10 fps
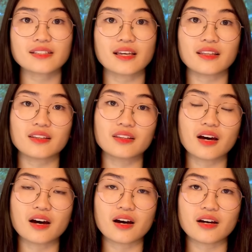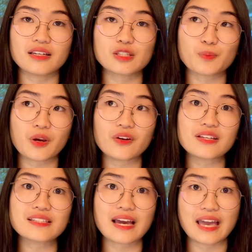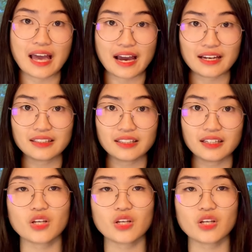and the experience I had.